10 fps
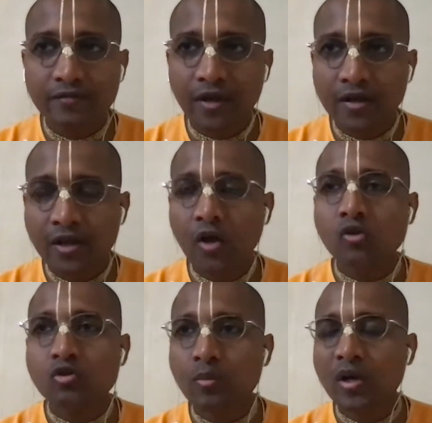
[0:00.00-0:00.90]
and they
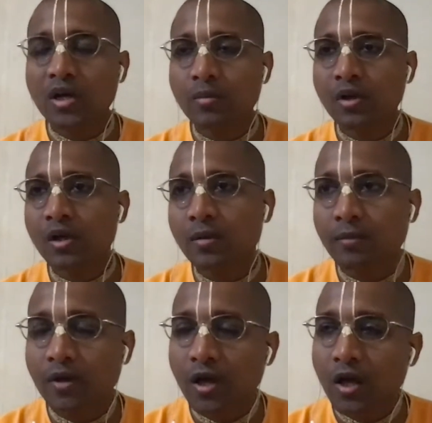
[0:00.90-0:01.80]
also multiply
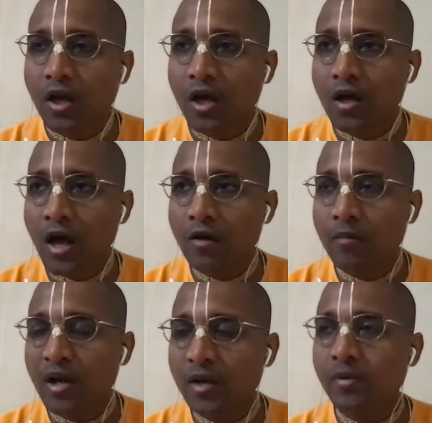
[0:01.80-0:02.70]
have
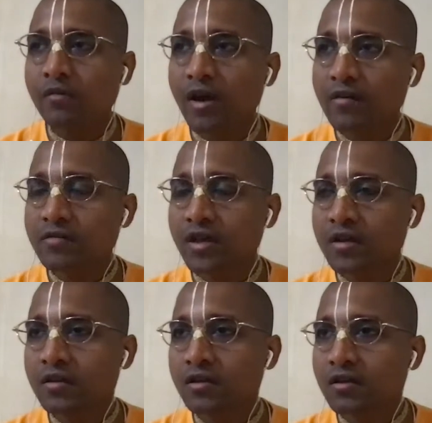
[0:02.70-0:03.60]
multiple wives? And